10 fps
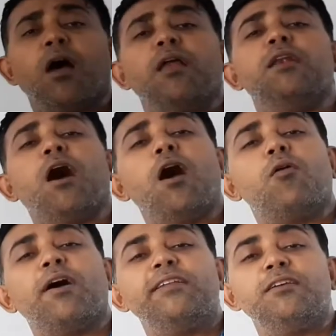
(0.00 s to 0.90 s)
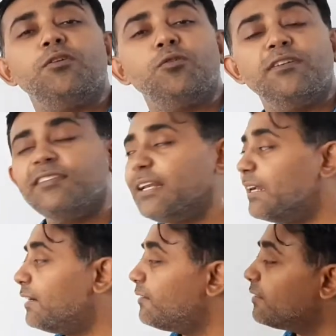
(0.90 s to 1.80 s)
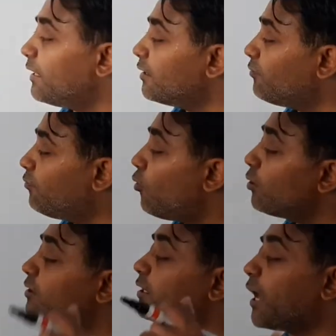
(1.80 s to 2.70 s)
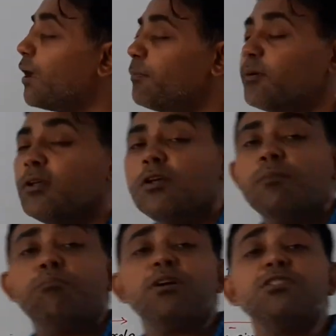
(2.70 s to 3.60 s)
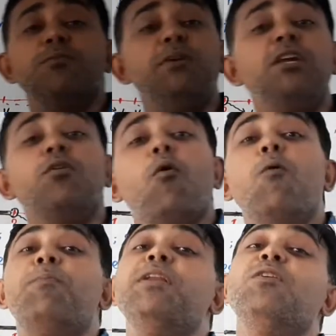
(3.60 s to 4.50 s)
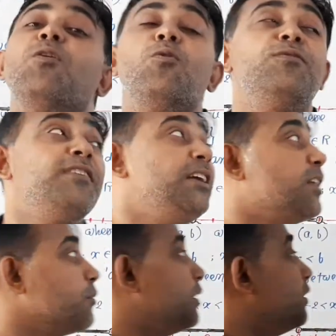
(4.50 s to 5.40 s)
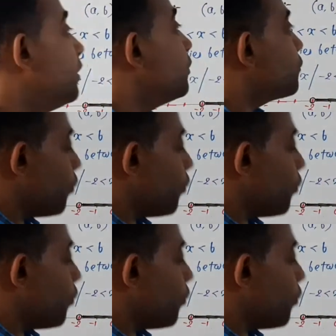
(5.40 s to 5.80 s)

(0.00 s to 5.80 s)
And now I think you easily understand the fourth type must be open close interval.